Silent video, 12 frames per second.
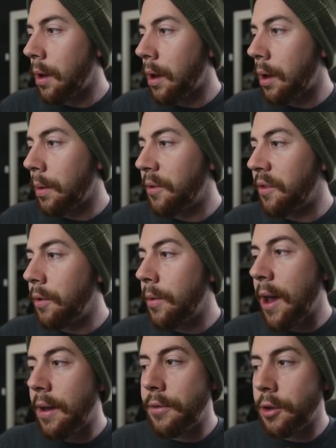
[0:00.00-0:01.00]
Um, so you
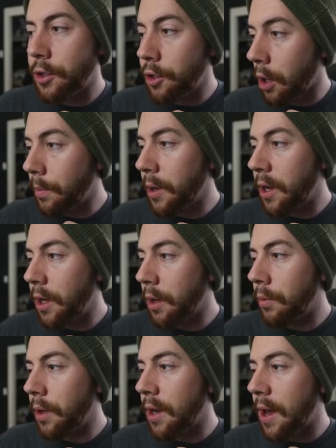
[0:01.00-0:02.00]
have your
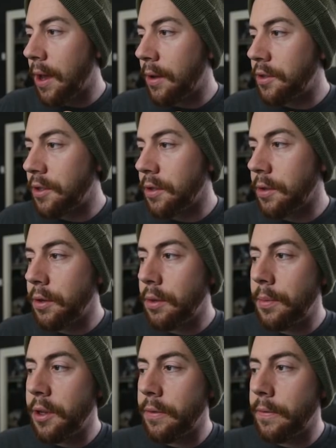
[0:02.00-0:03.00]
sharpening. We can add just a
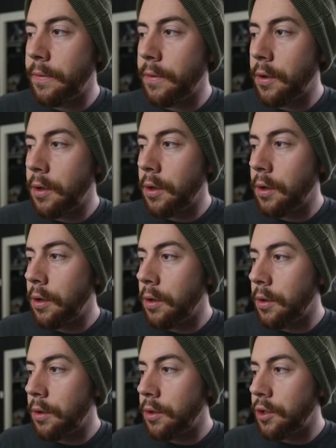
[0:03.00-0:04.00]
little bit of
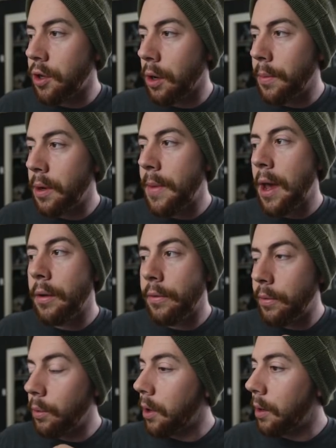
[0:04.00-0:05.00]
sharpen amount
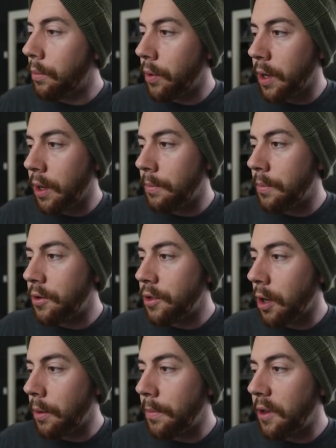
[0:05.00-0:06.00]
if we want to bring up the
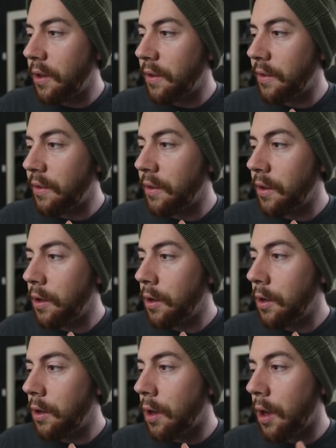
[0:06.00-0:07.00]
sharpness.
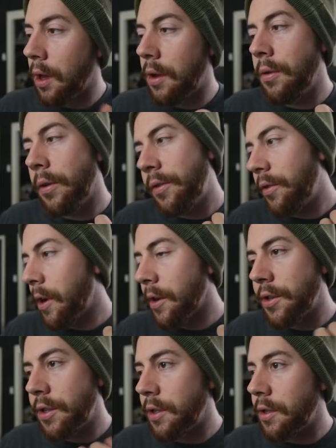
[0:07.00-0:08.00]
Uh, noise
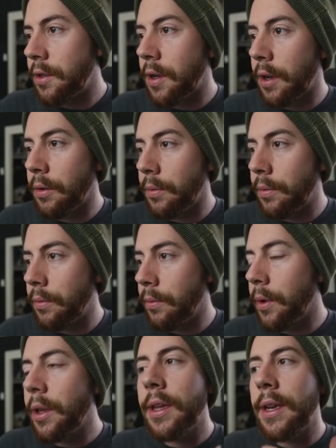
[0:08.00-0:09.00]
reduction, I don't
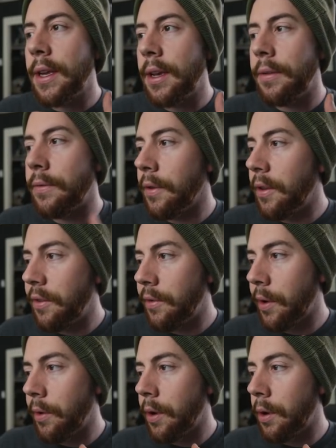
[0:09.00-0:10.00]
really need it for this
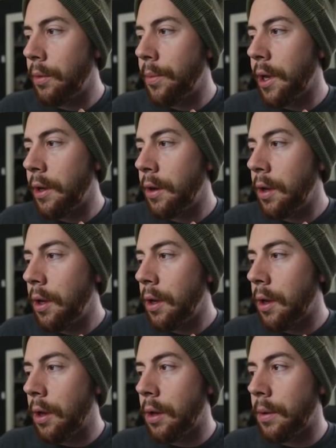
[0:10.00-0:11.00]
photo, but
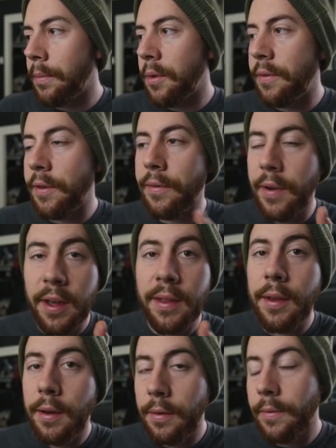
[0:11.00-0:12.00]
um, if you
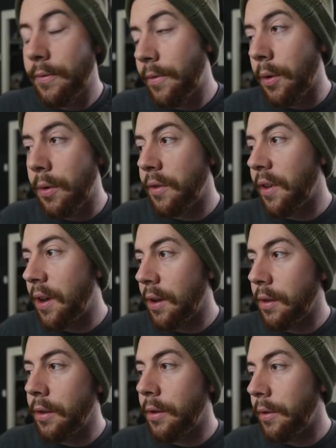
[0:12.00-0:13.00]
find that your photo is
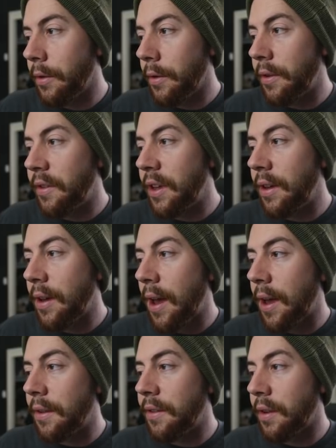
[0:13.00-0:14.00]
getting a little noisy,
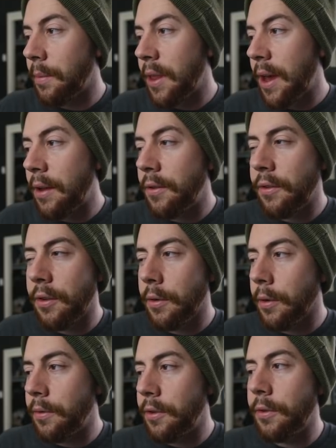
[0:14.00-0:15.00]
add some of that. Just don't
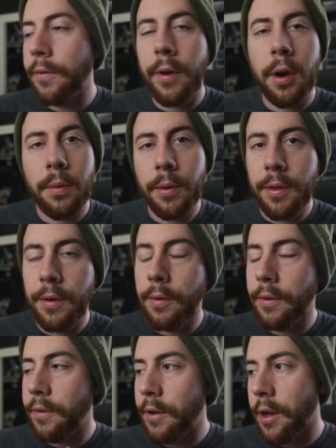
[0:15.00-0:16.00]
go too far with the
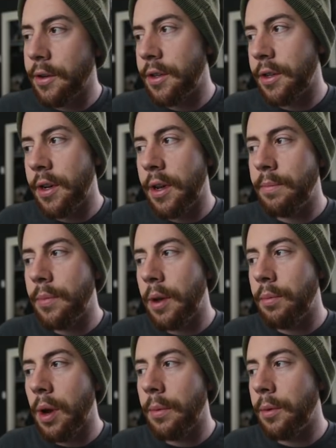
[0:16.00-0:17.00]
noise reduction. I, I
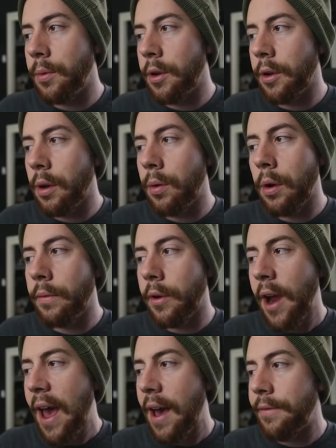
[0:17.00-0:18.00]
probably wouldn't go
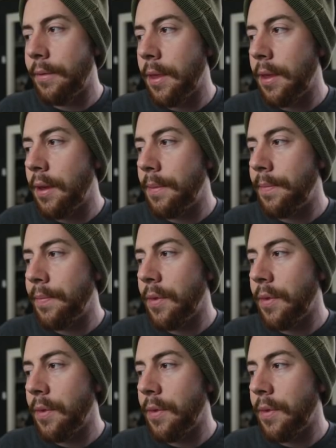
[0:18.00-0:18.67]
over half with it.